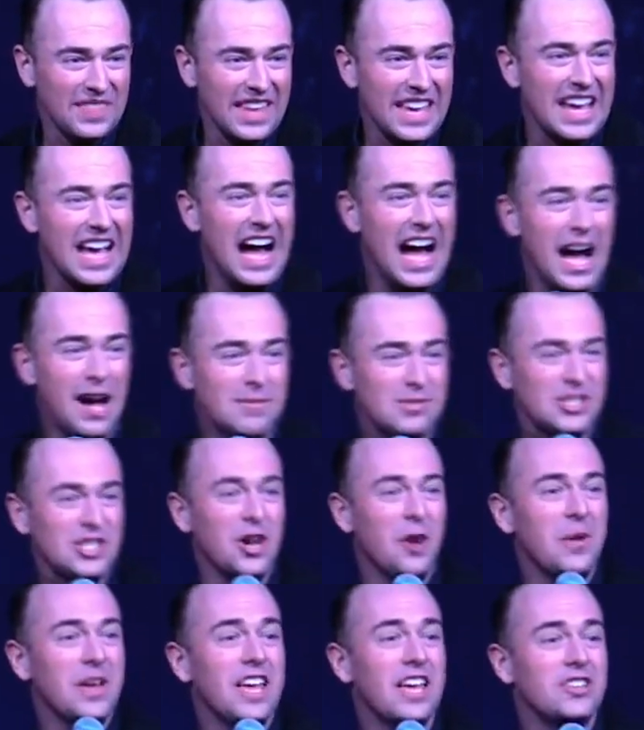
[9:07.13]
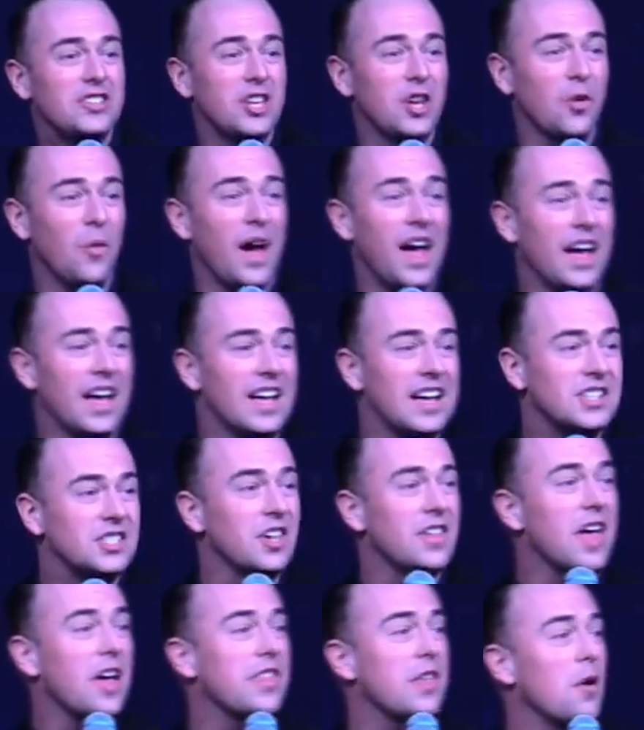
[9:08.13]
I'm sowing into you. Why? So
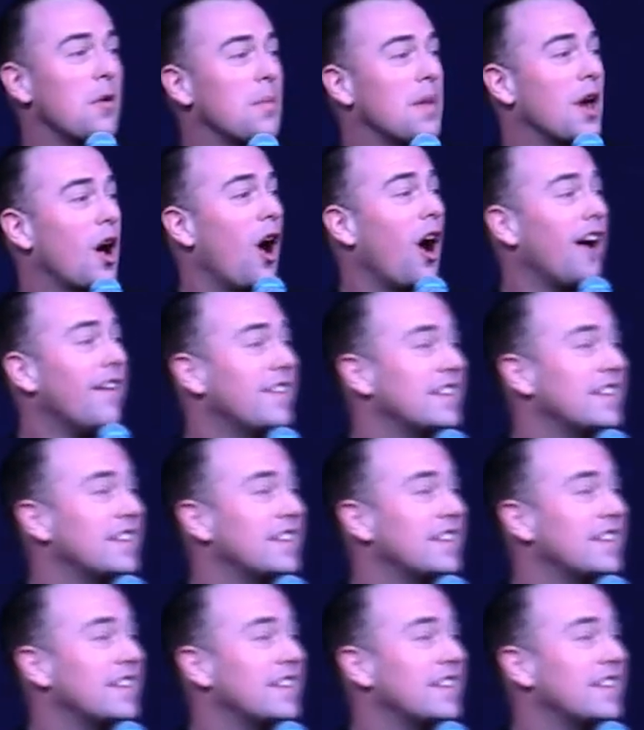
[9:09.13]
that there would be harvest